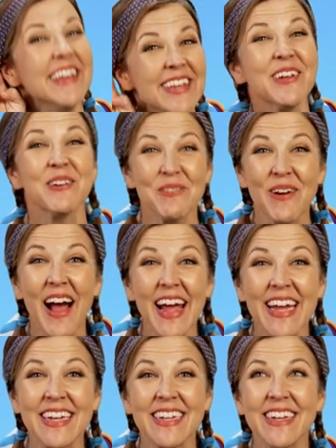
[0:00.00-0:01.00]
You're
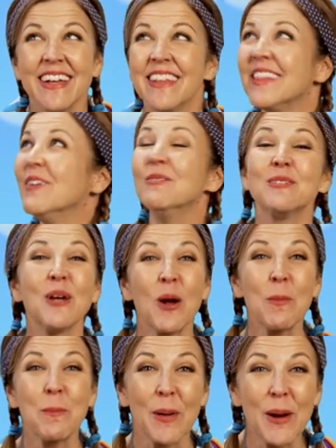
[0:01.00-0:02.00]
right. Those
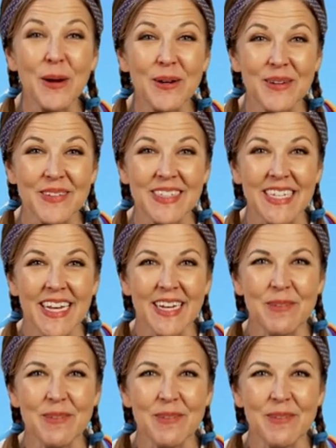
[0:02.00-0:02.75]
are birds.